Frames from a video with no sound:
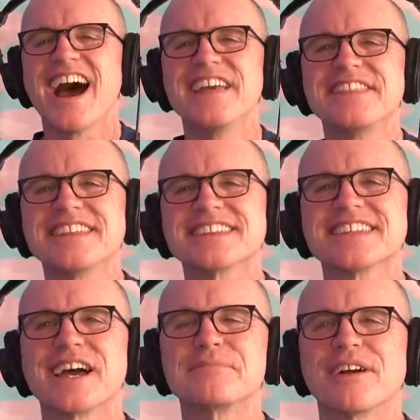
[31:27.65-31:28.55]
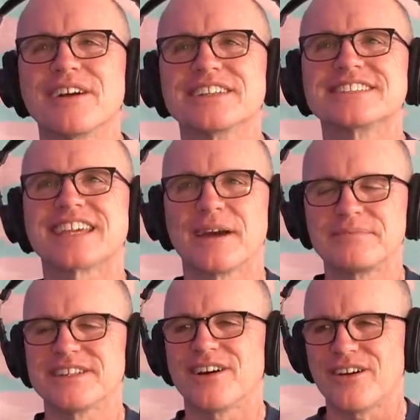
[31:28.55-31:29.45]
I think the librarians
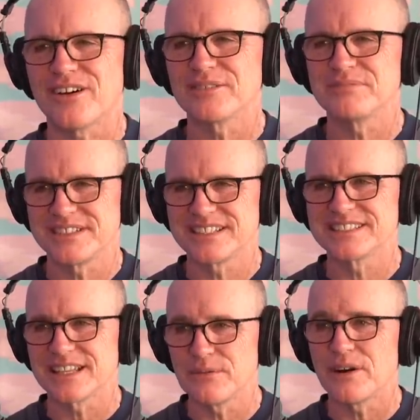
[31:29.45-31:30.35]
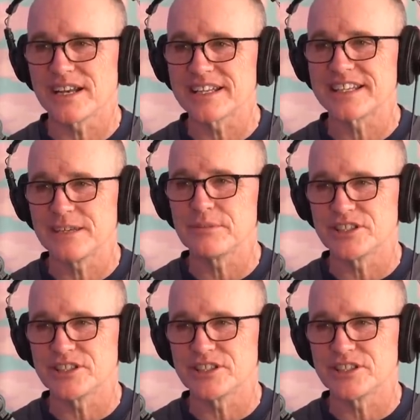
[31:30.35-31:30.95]
kept it hard because they wanted to keep a